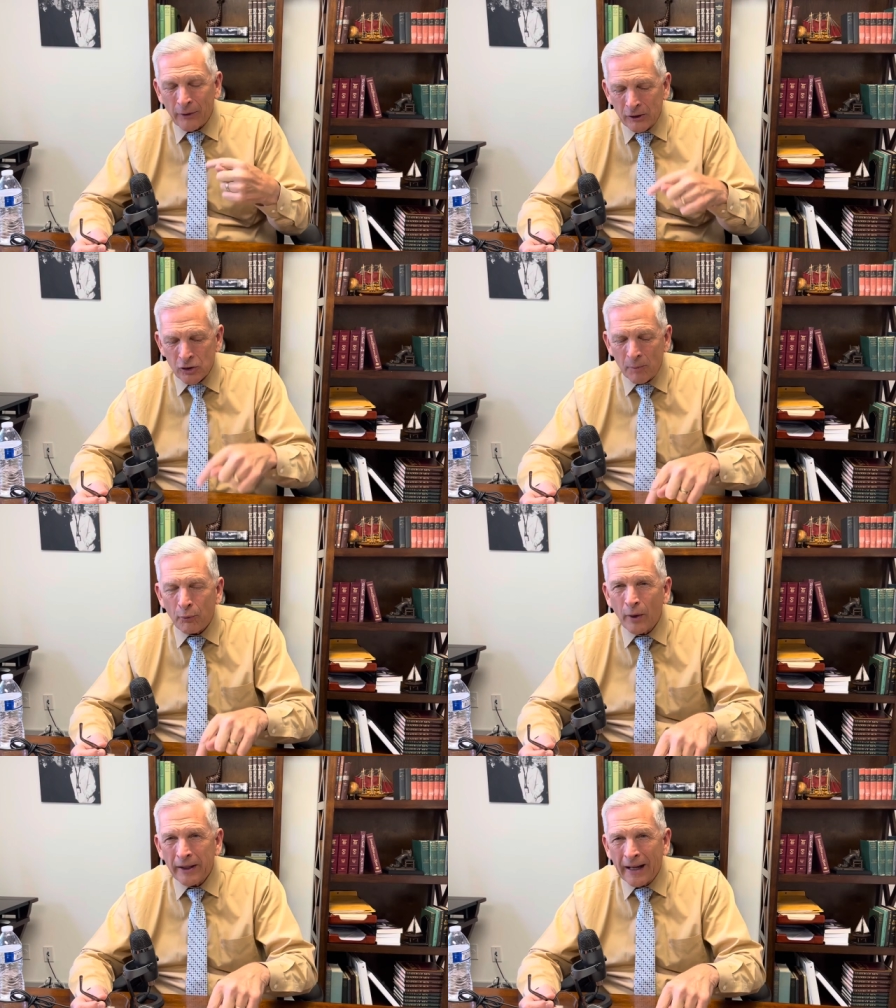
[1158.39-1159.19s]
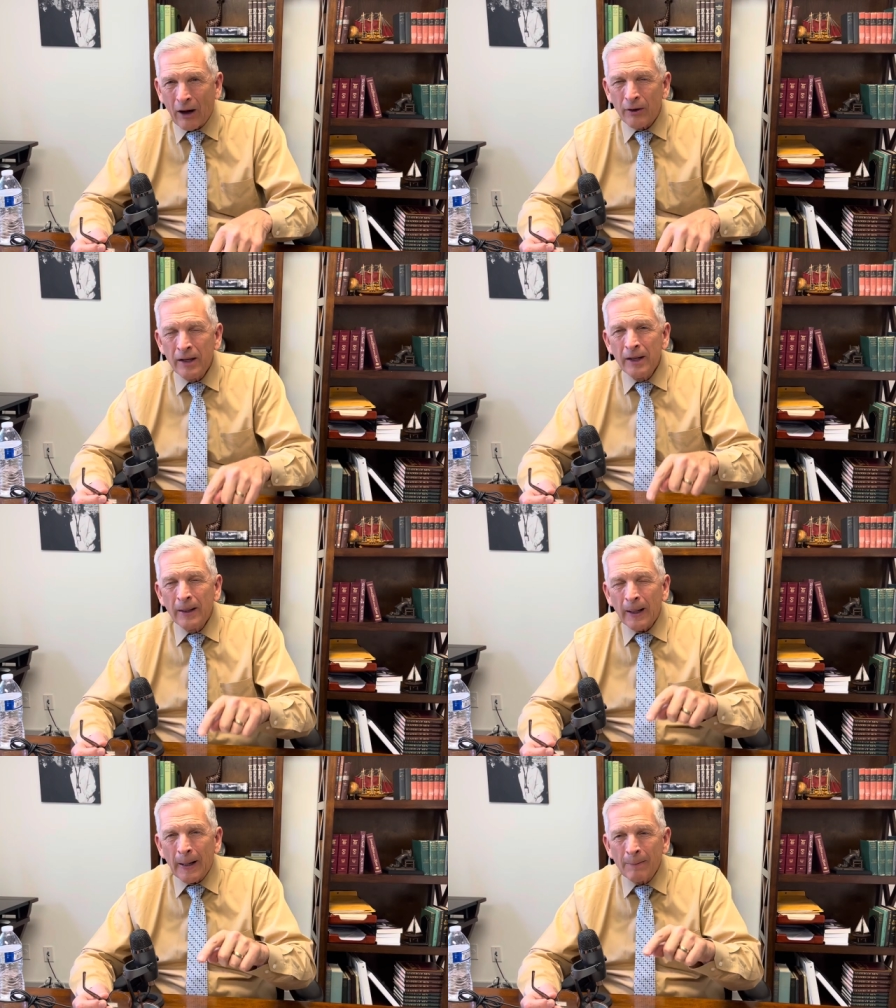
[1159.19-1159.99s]
It'll start pointing out
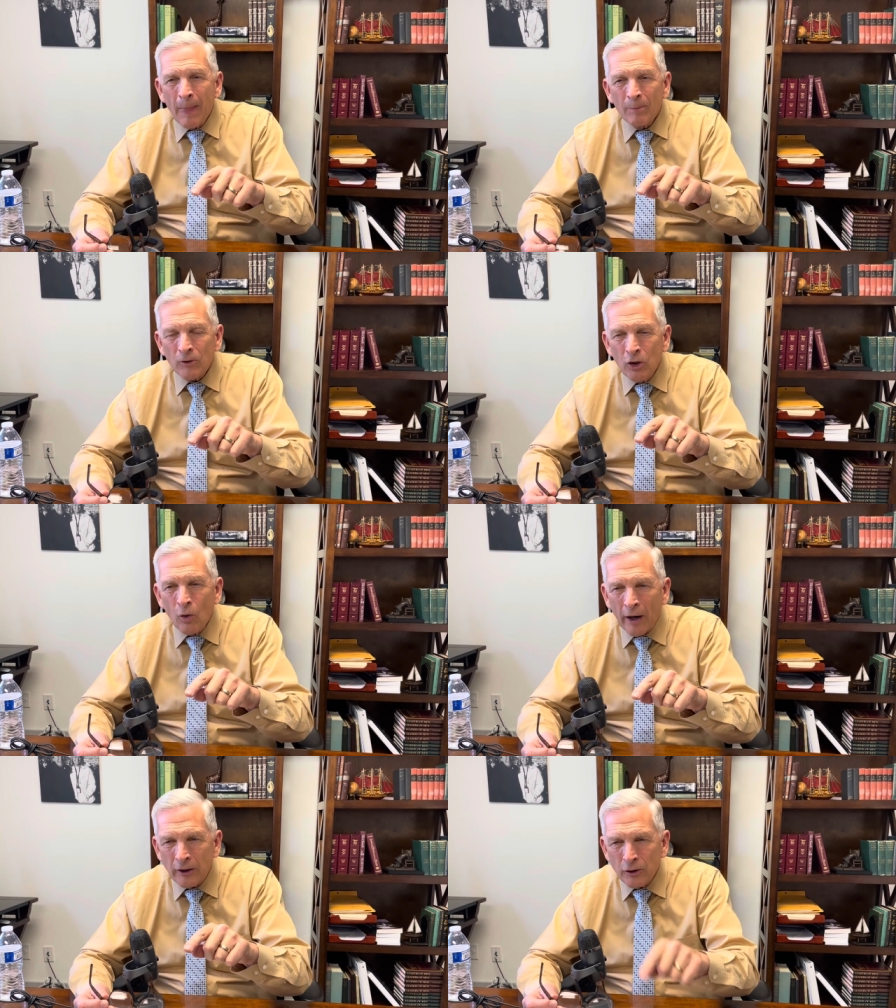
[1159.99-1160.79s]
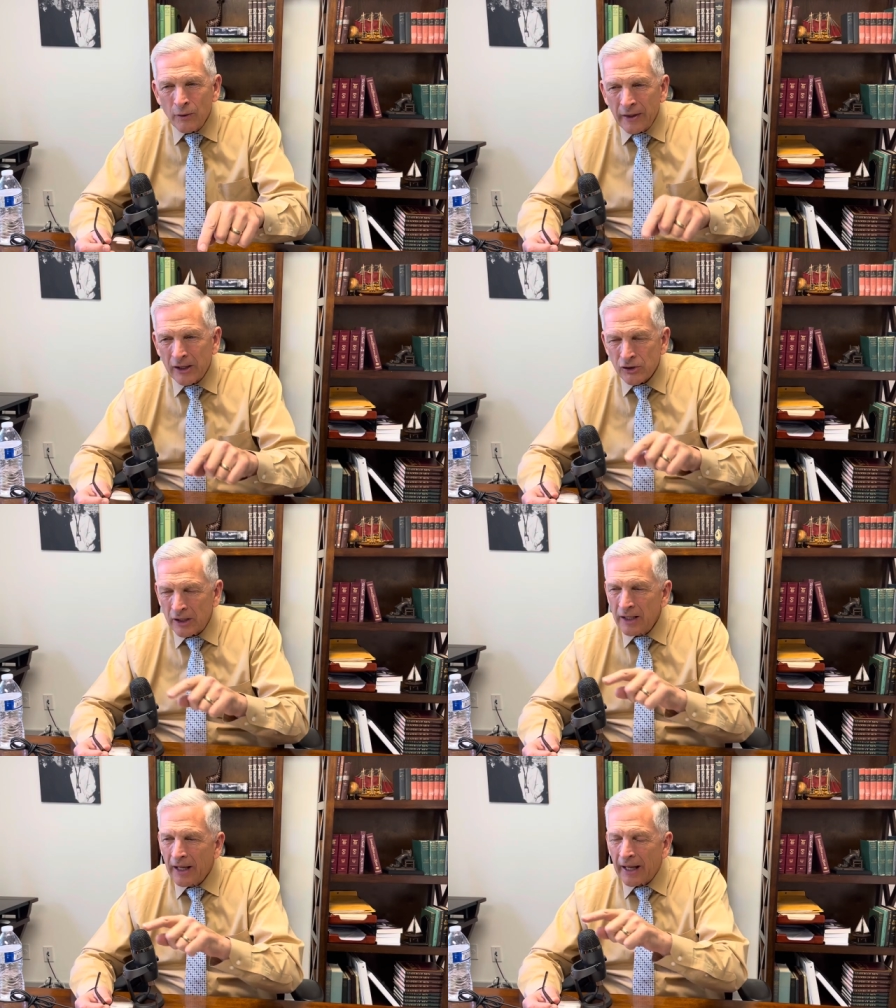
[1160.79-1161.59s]
um, you want to do this
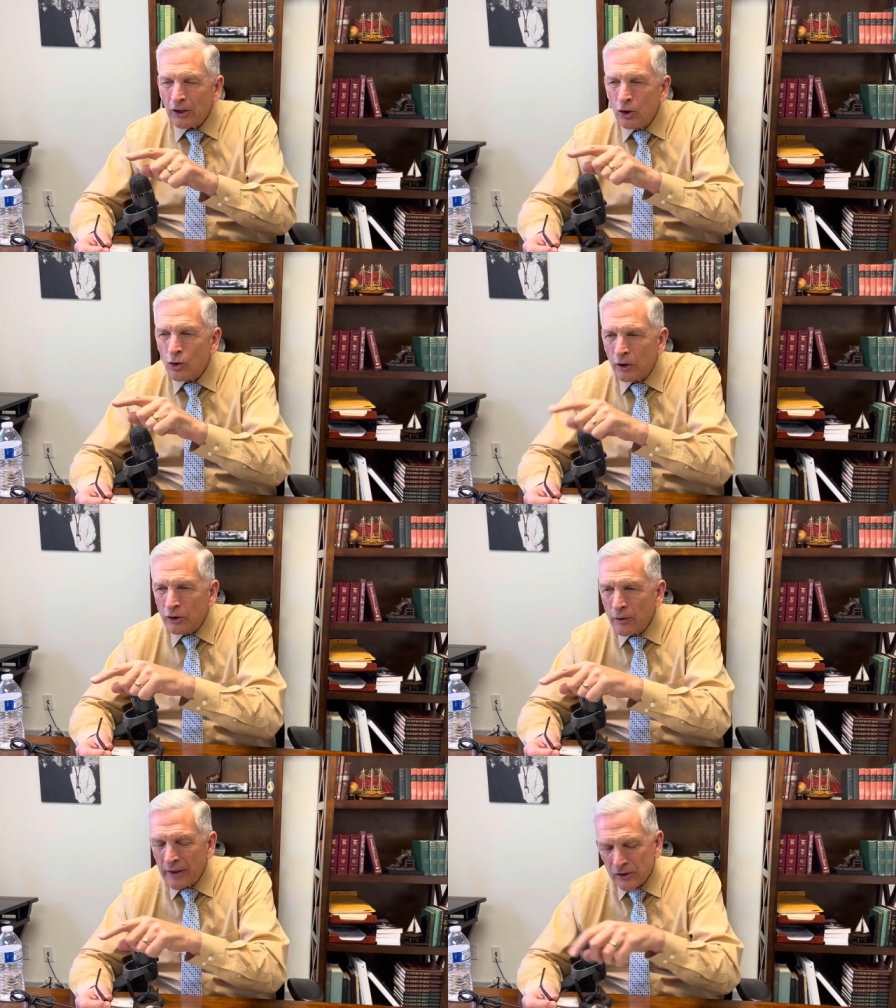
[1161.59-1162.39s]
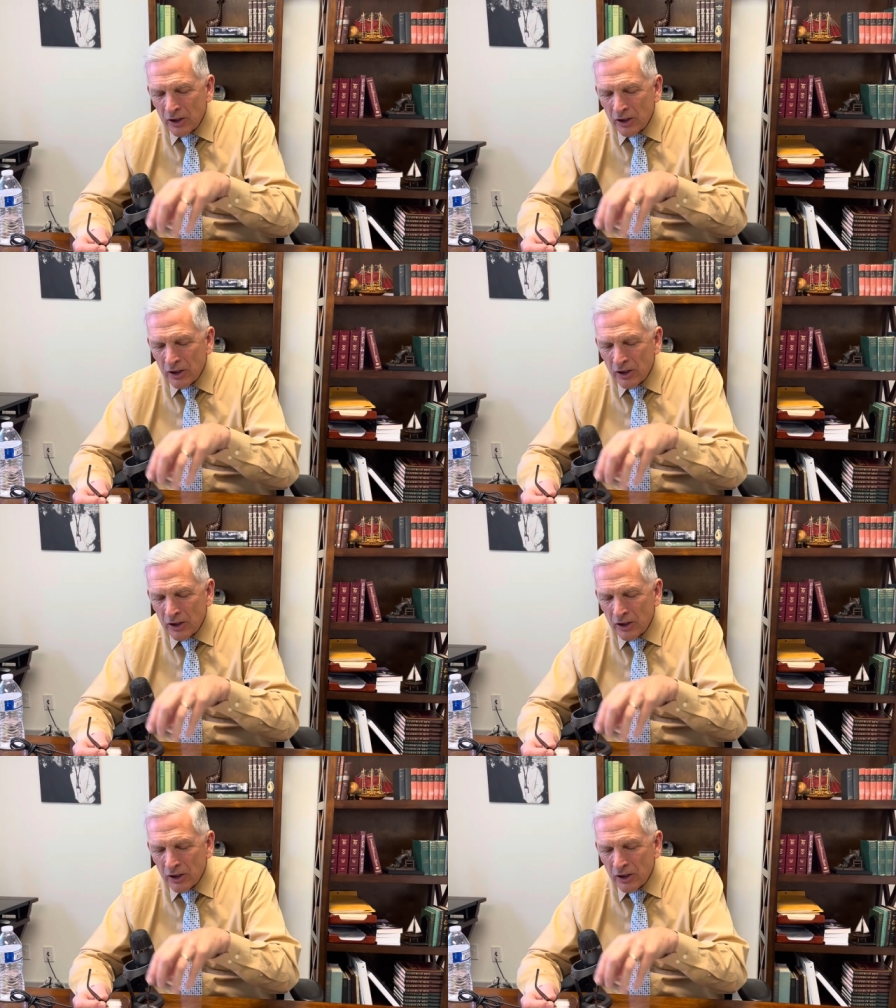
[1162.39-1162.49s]
and, and you could do this.